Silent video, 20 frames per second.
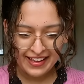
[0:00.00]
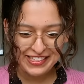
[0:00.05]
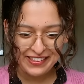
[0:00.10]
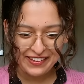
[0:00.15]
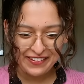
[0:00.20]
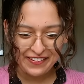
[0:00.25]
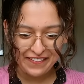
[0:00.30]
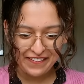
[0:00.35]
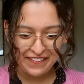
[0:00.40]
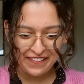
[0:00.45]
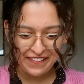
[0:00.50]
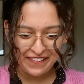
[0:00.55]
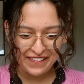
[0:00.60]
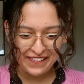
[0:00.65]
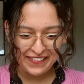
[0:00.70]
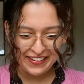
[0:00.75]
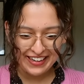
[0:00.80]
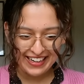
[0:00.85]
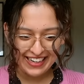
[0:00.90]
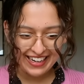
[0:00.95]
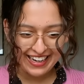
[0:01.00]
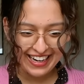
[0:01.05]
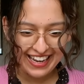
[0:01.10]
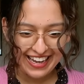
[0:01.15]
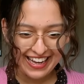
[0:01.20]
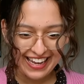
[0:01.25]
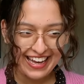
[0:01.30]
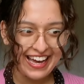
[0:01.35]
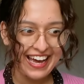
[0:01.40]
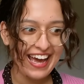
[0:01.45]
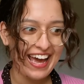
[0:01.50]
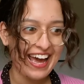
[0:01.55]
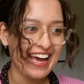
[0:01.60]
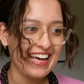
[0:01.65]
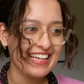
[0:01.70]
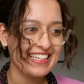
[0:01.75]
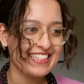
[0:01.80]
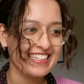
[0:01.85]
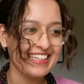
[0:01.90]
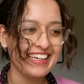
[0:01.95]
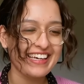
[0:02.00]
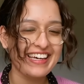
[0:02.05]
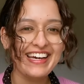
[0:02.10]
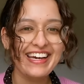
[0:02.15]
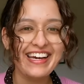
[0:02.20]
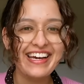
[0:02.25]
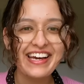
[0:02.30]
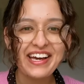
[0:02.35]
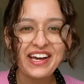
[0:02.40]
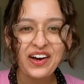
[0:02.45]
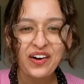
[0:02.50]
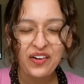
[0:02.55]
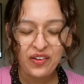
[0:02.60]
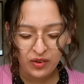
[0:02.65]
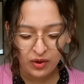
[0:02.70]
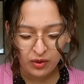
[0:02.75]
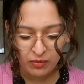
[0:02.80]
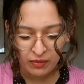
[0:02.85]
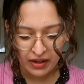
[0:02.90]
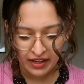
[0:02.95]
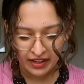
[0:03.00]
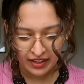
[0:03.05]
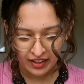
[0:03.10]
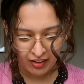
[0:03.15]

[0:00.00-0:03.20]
So crazy. Oh my